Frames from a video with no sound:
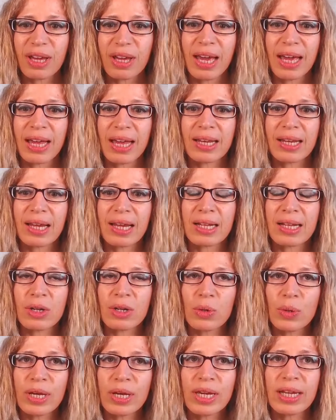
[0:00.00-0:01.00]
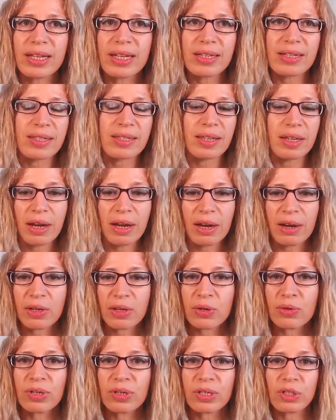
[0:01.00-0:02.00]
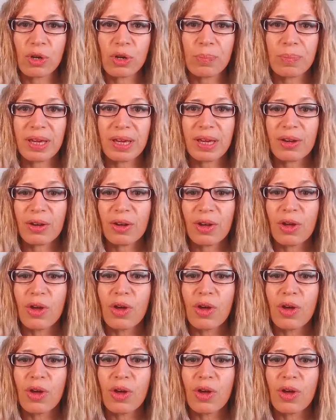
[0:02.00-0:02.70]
and looking at a scenario or a topic